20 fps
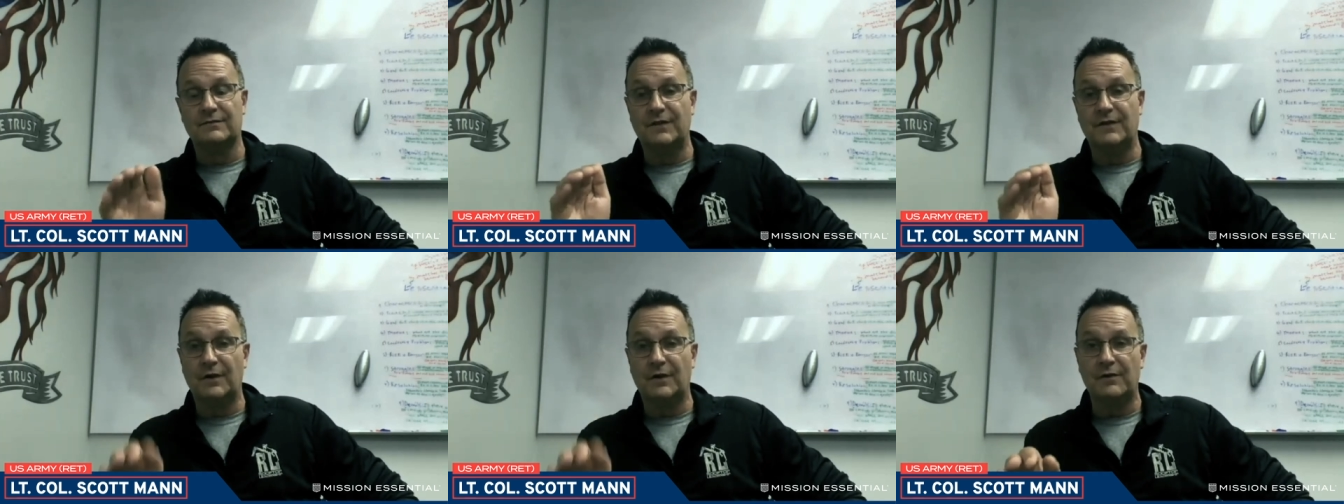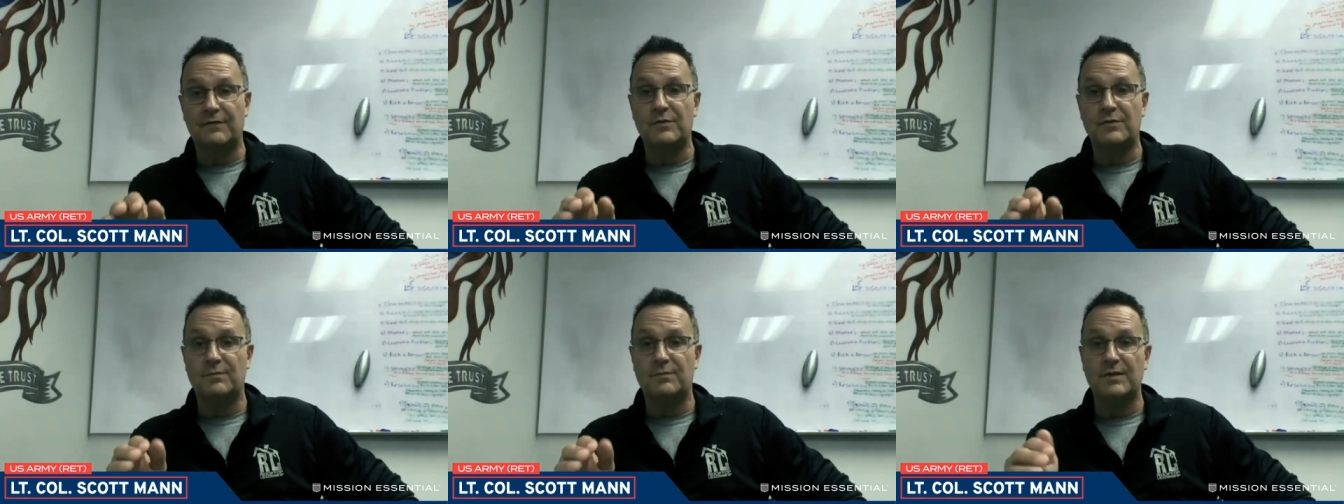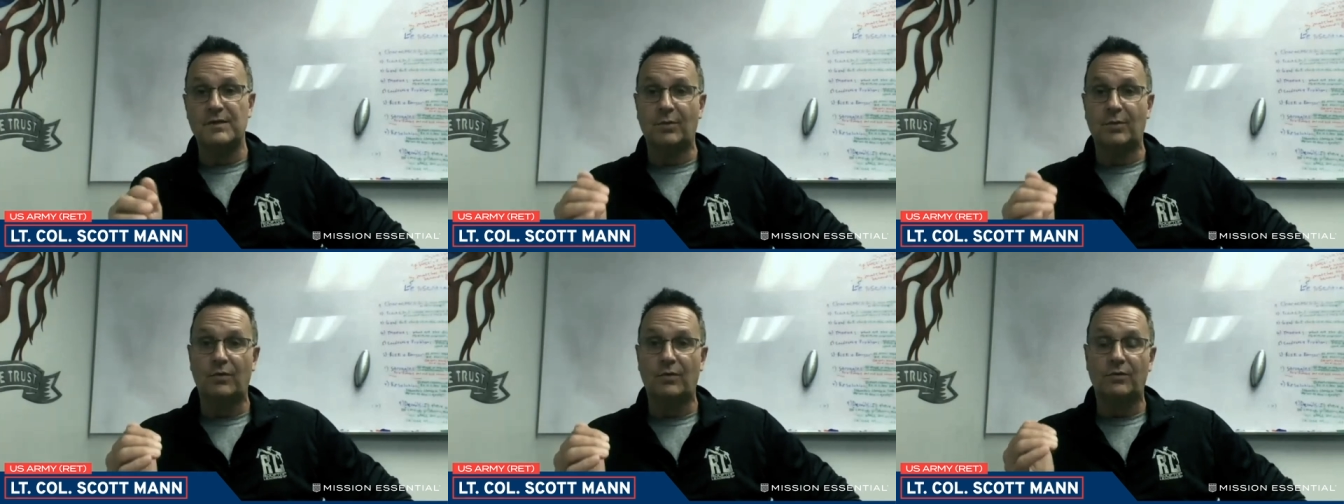very few
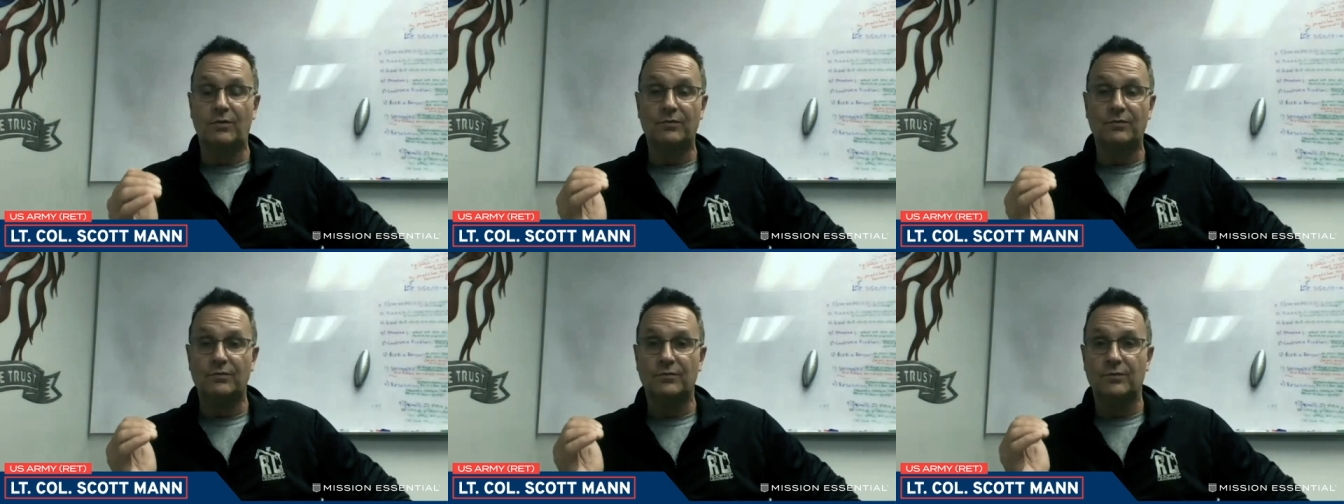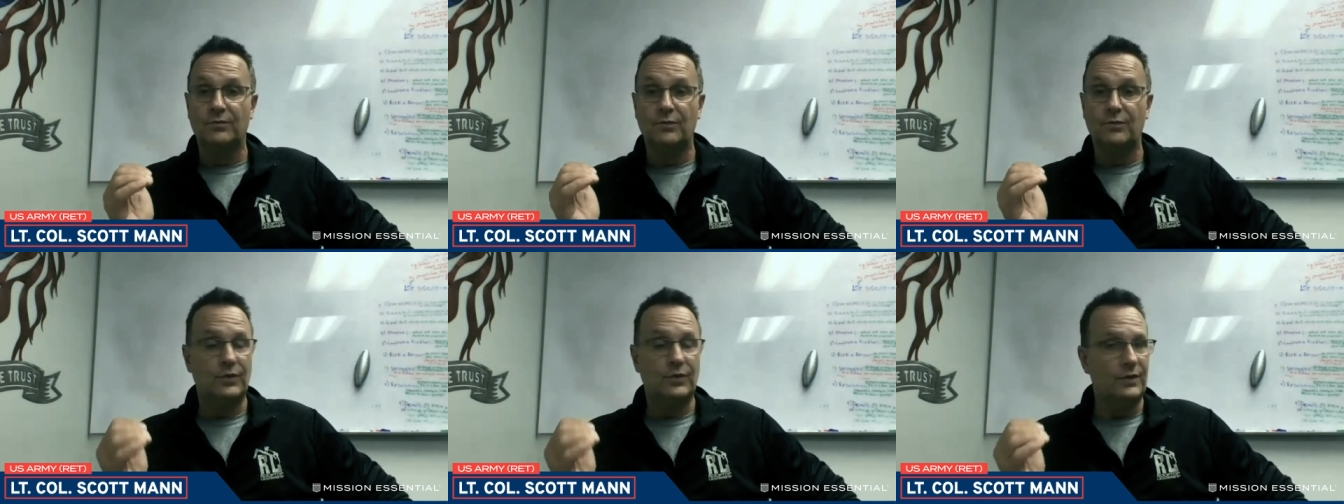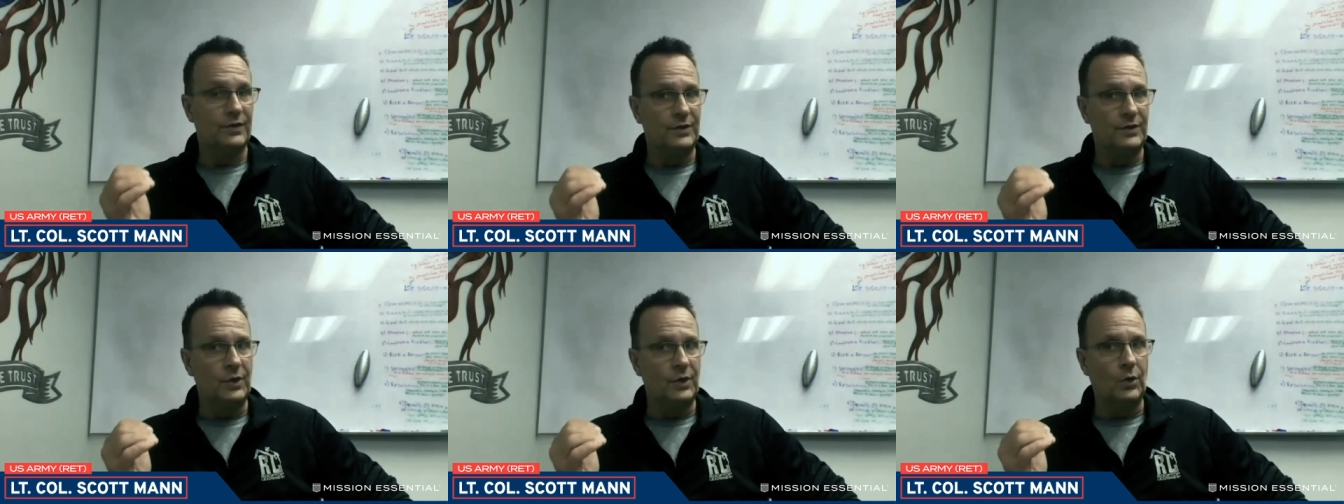people
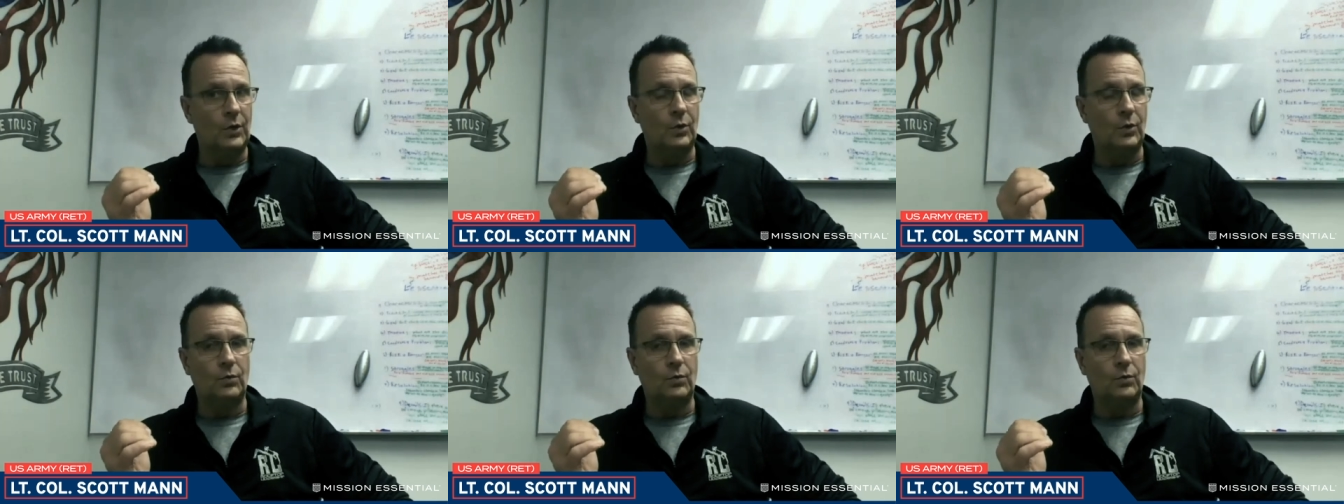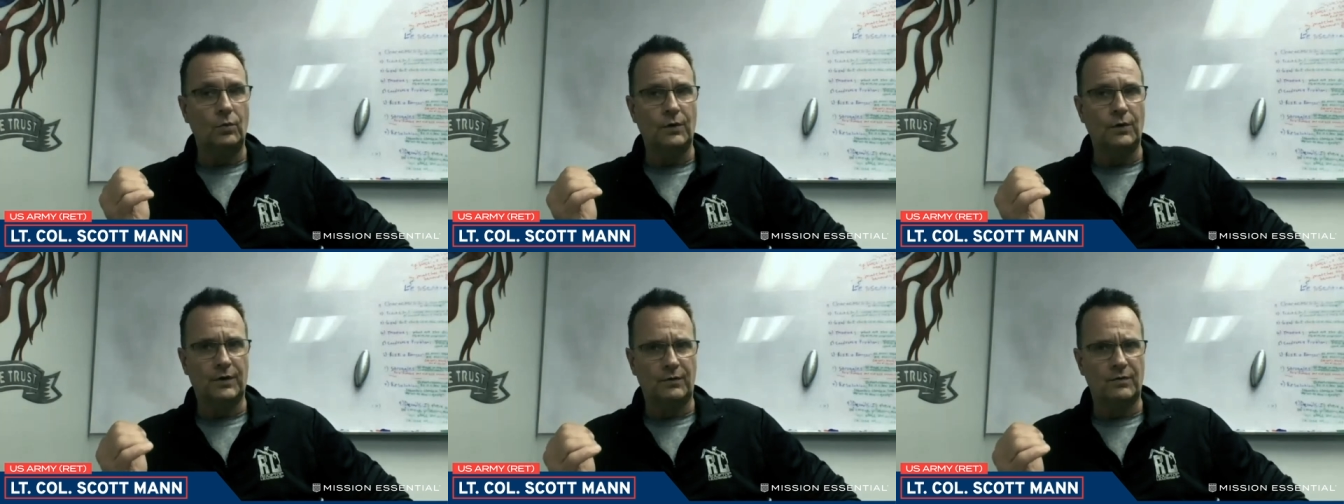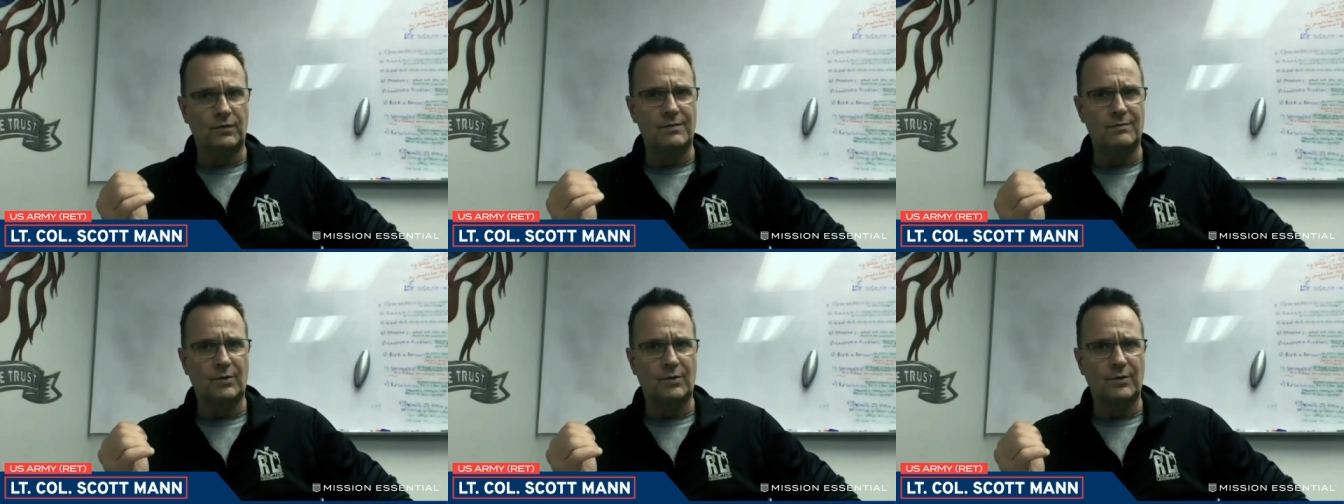really know what a
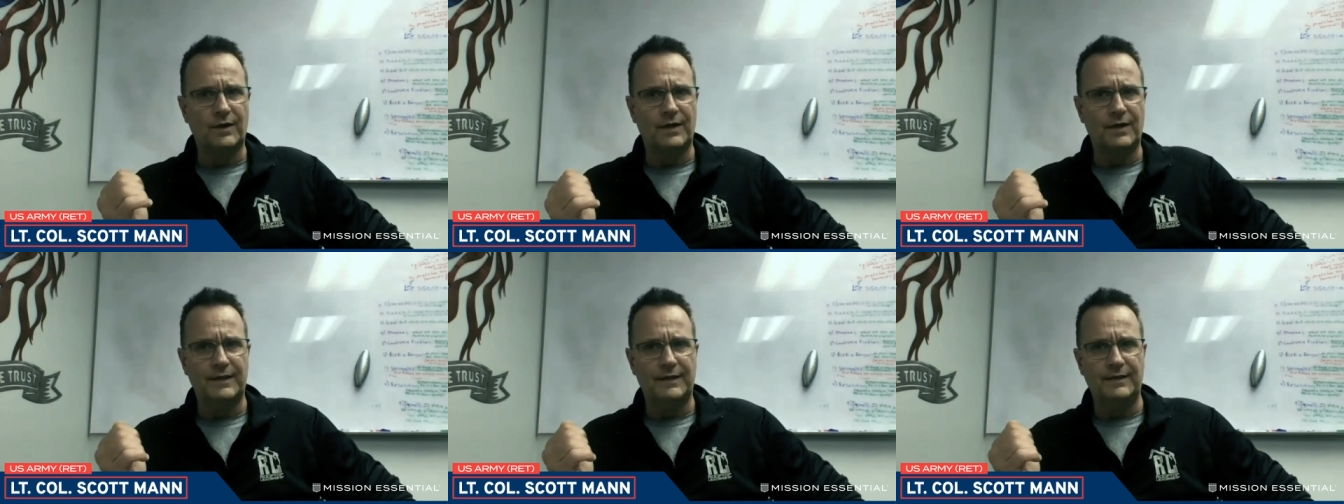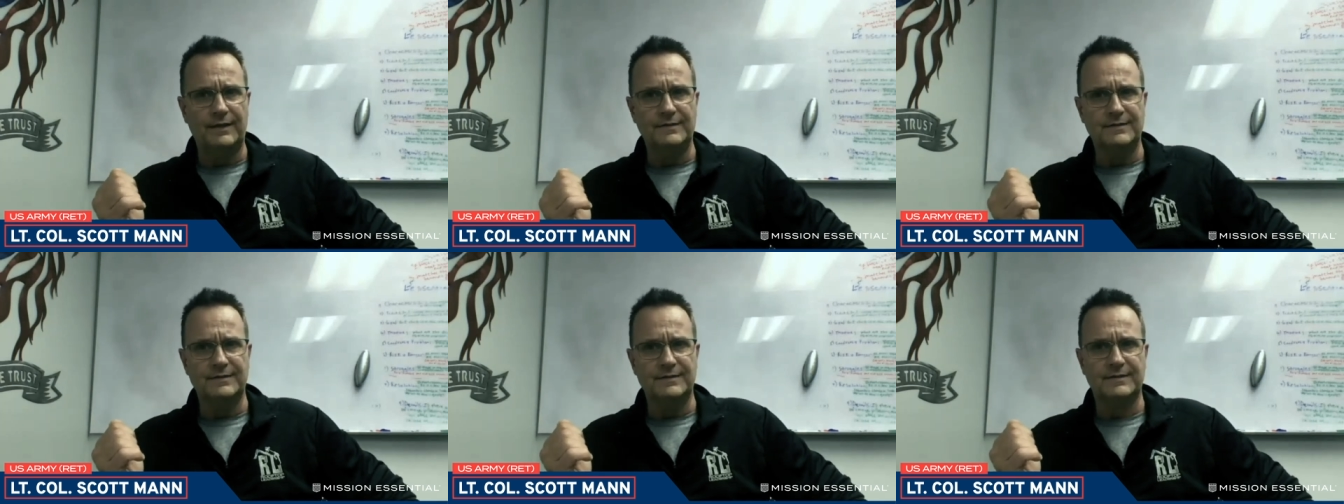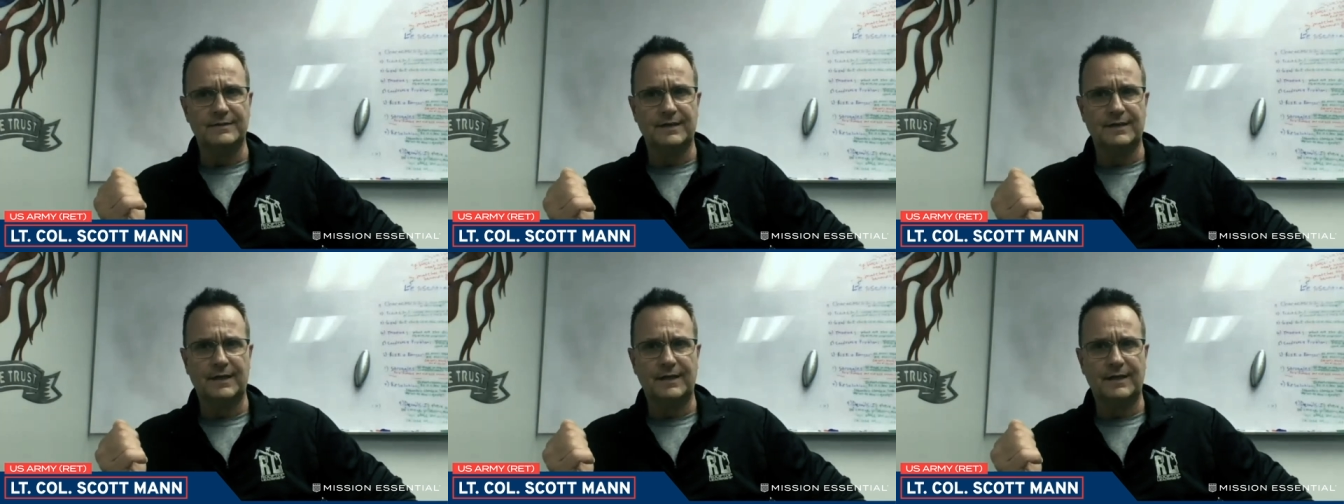green beret is